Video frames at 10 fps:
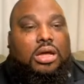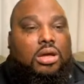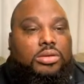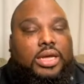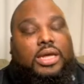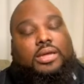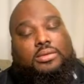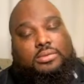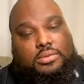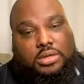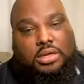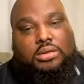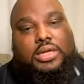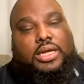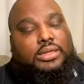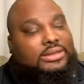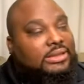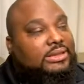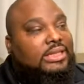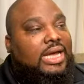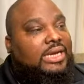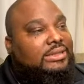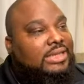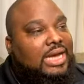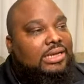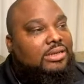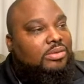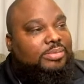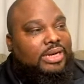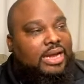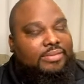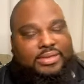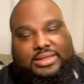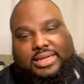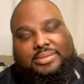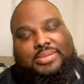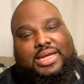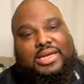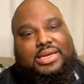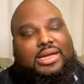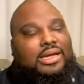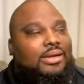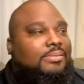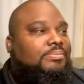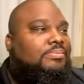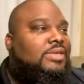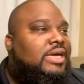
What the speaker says: Oh yeah. Cincinnati's got a little bit of everything, man.